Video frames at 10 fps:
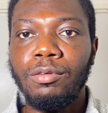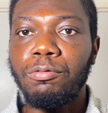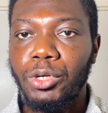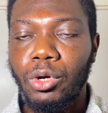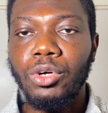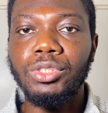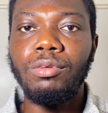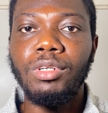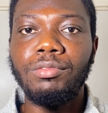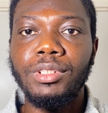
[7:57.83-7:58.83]
for your cost
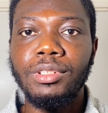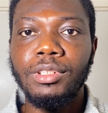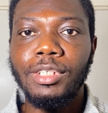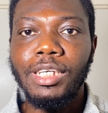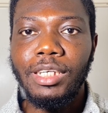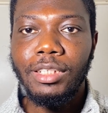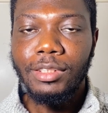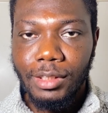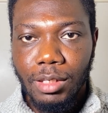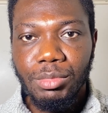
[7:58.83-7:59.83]
of living.
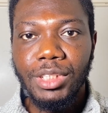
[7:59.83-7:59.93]
Same